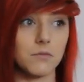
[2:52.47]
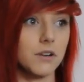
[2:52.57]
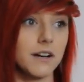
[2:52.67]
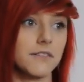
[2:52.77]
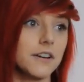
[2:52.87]

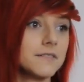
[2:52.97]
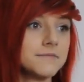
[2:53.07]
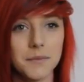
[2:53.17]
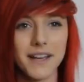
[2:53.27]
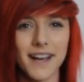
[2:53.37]
whatever.
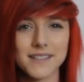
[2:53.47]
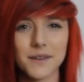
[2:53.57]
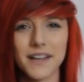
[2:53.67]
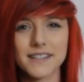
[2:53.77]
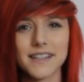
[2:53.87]
But yeah, so
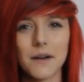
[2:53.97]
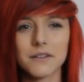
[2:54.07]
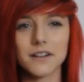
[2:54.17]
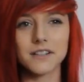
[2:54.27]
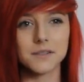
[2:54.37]
I guess that
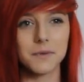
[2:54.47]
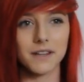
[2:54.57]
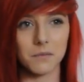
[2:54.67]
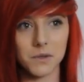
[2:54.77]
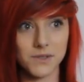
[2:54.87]
one could just be,
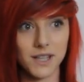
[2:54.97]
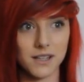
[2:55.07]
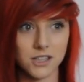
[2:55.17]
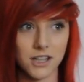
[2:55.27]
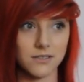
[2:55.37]
like, music
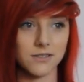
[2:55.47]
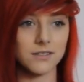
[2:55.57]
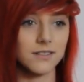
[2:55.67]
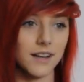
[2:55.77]
in general.